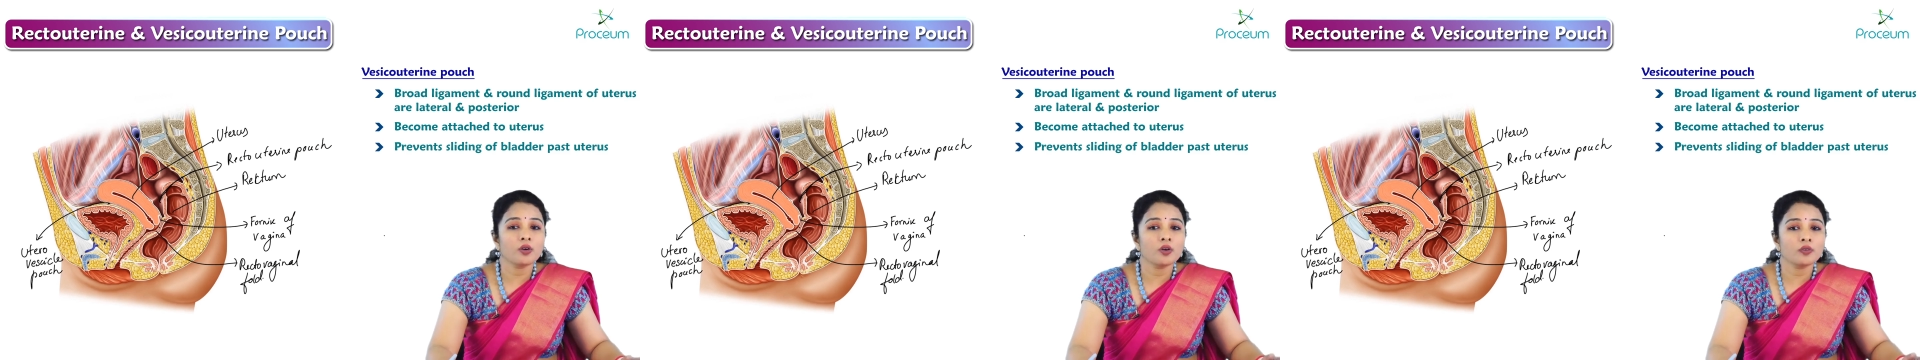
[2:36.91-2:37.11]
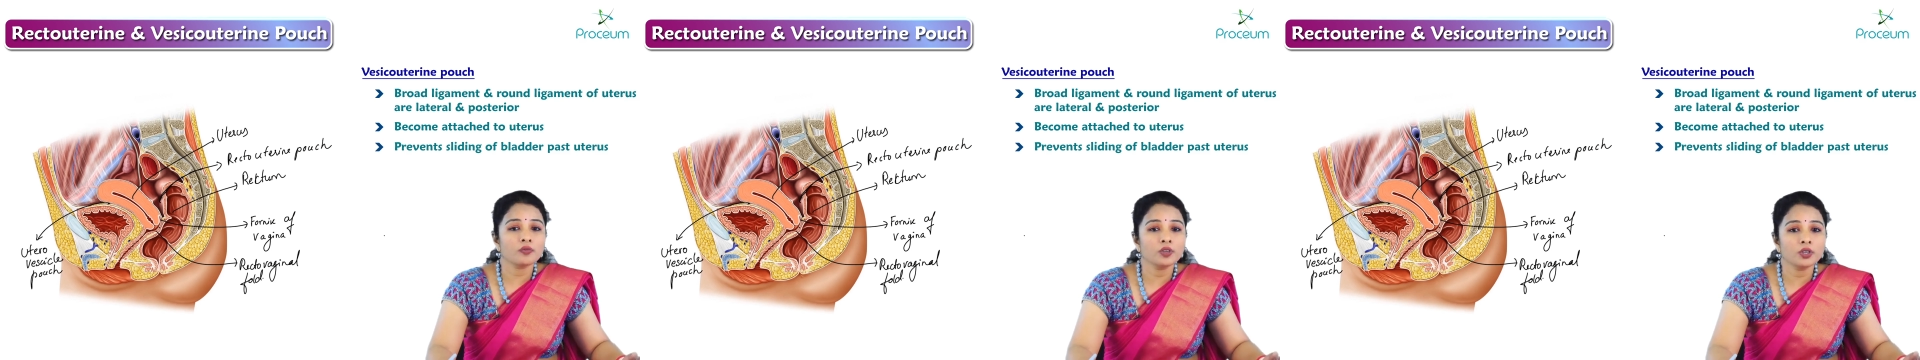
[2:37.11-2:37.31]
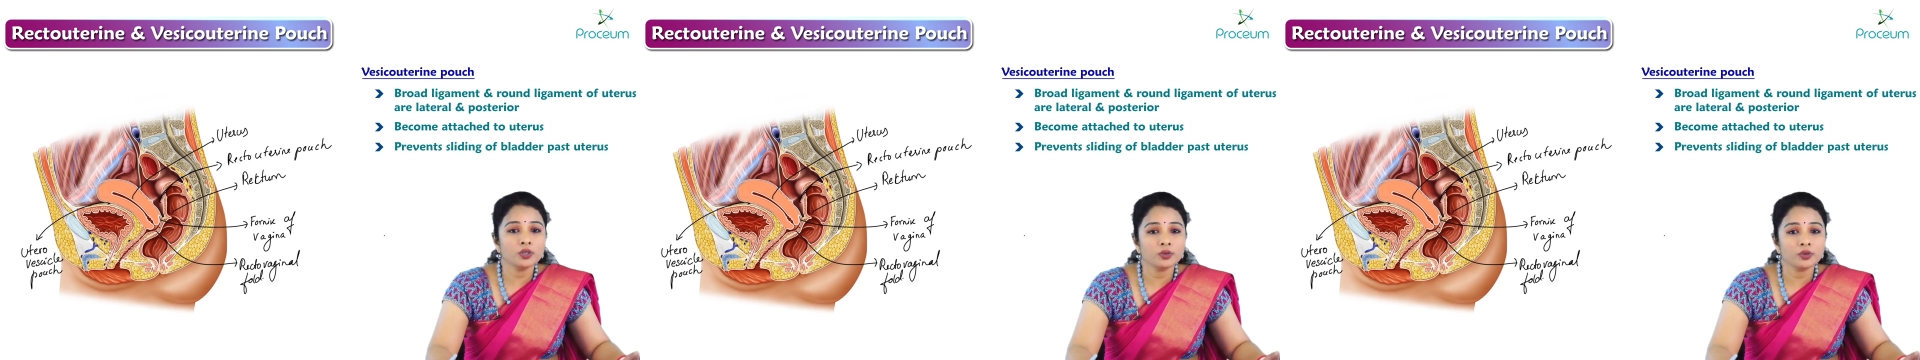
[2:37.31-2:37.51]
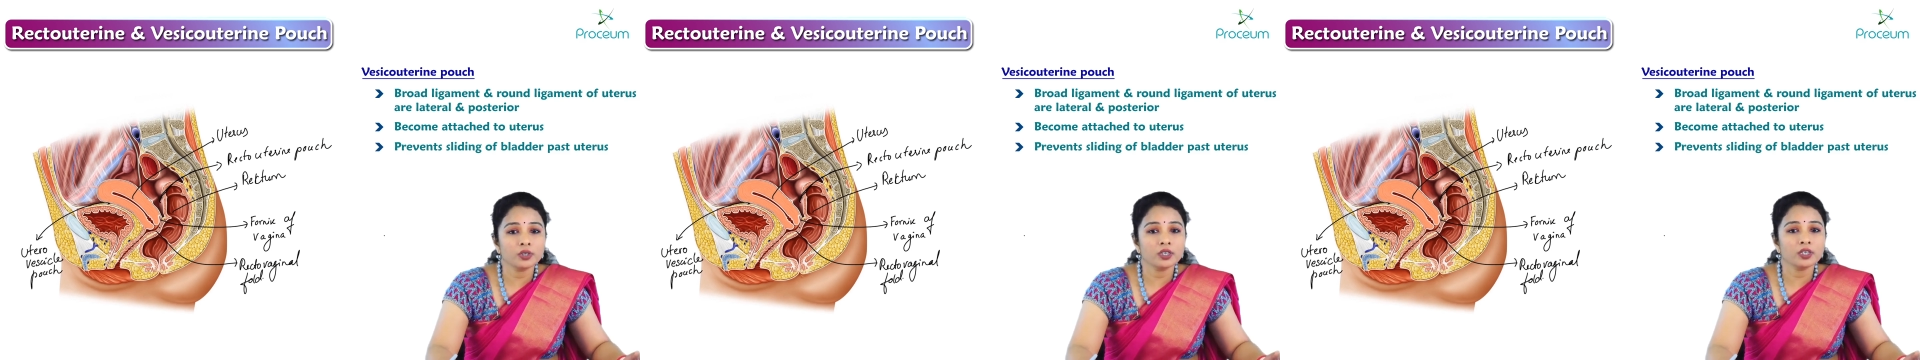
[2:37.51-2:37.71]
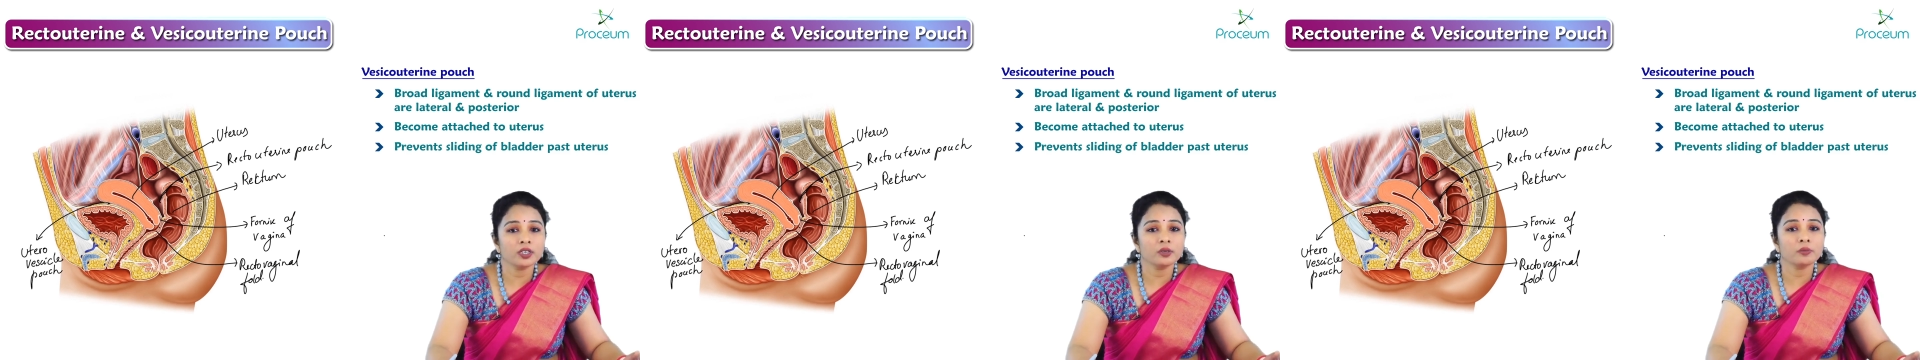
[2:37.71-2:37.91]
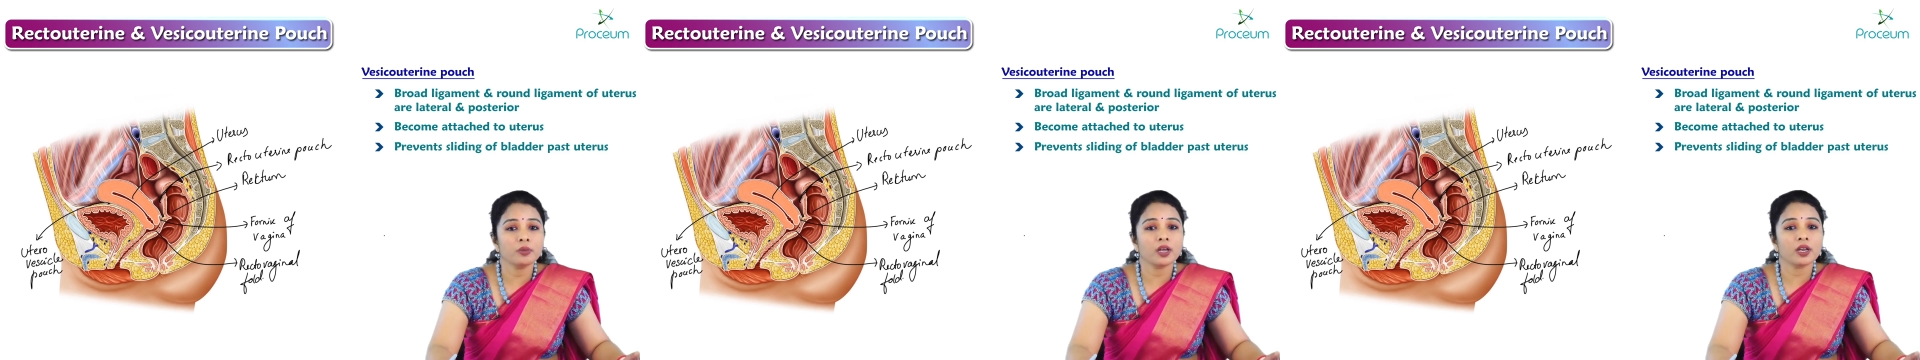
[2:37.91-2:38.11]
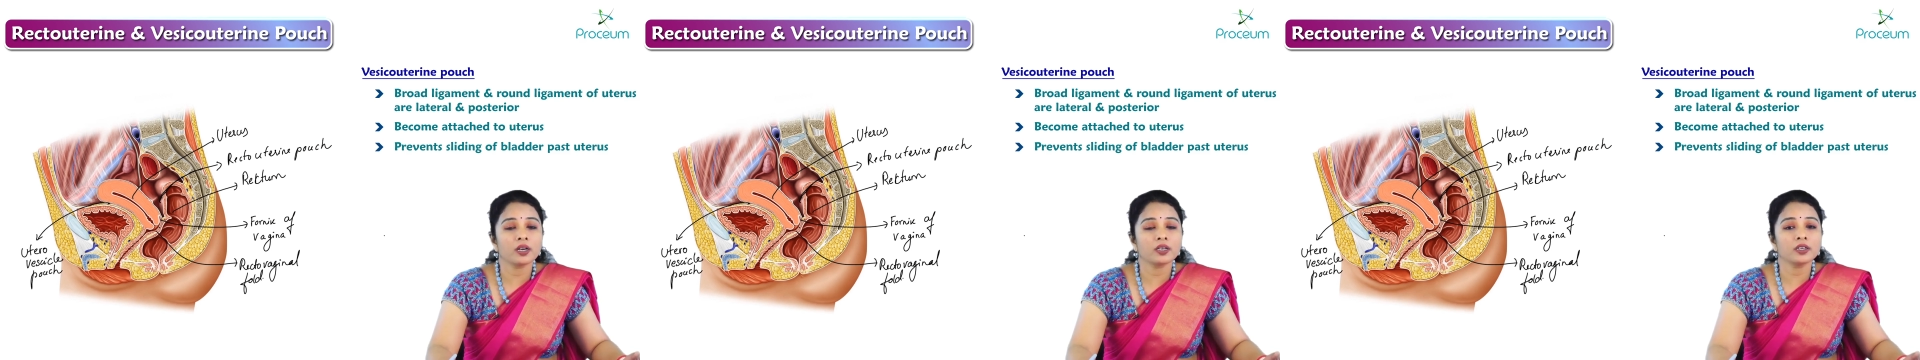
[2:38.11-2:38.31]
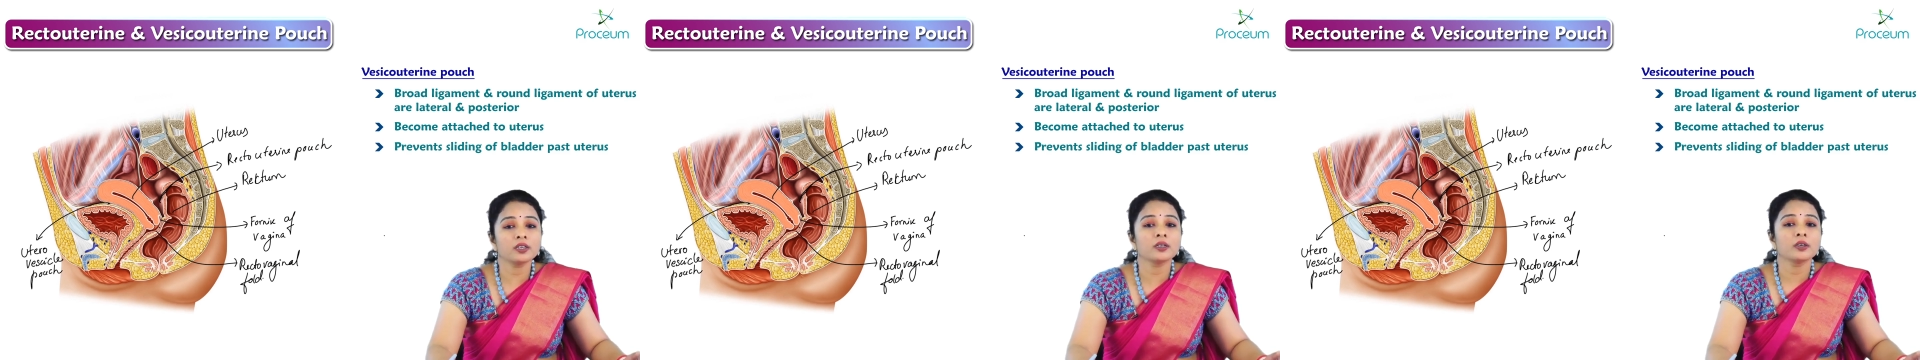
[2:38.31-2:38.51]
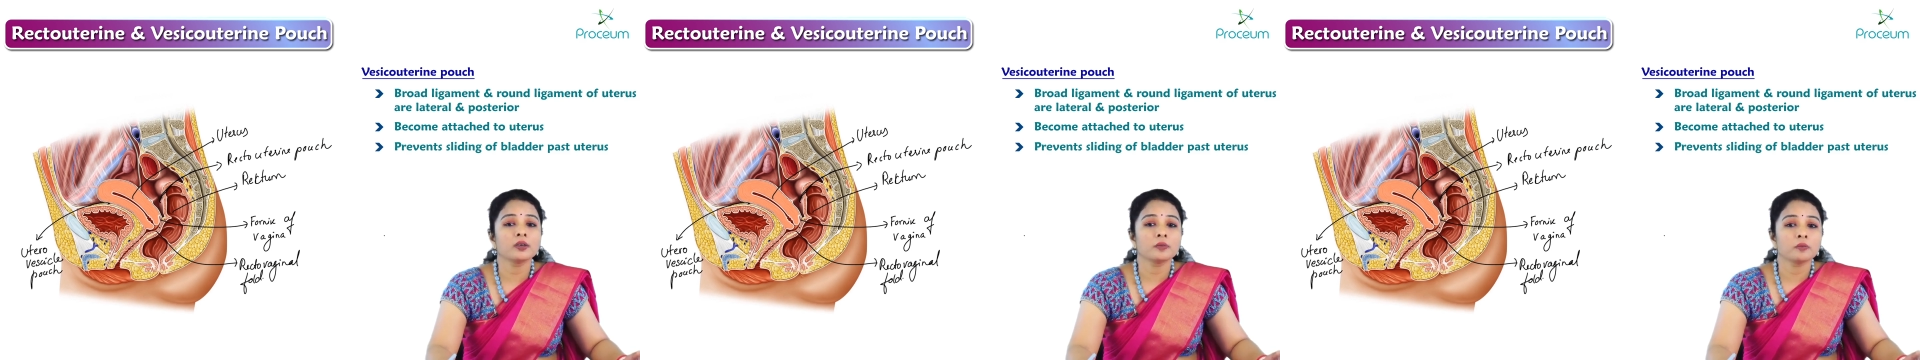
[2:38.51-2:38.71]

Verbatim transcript: of the urinary bladder